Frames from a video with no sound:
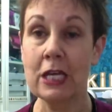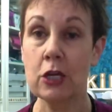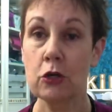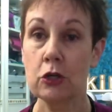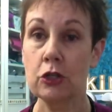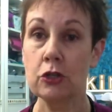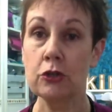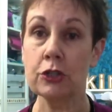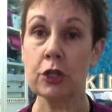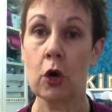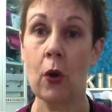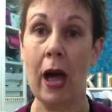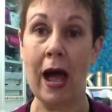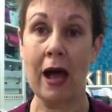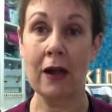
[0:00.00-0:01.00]
You can do
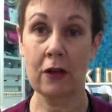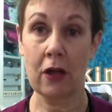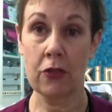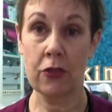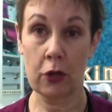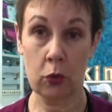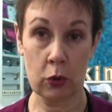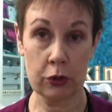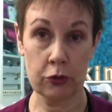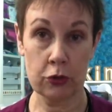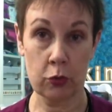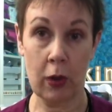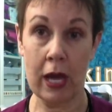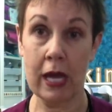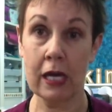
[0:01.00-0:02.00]
so at
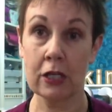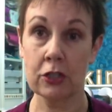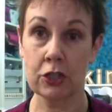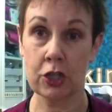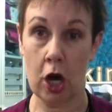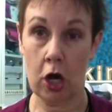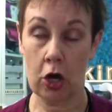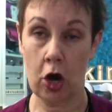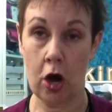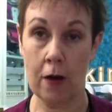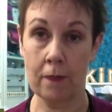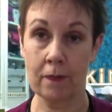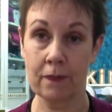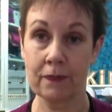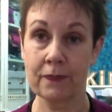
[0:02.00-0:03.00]

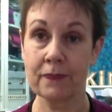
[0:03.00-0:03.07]
thequiltersway.com.